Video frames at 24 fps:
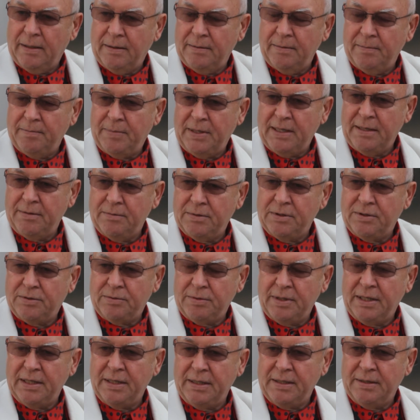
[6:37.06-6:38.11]
But it was
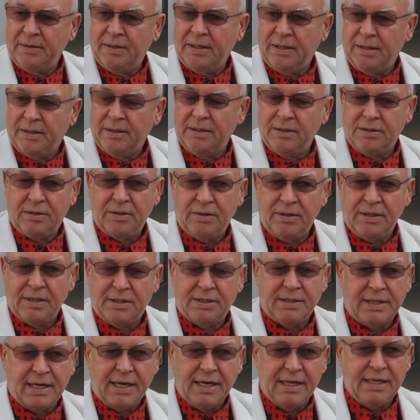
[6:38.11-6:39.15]
really
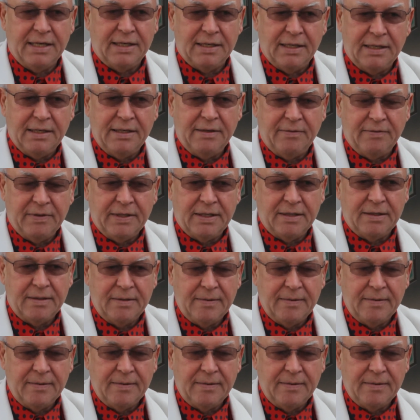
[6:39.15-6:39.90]
exciting to live in.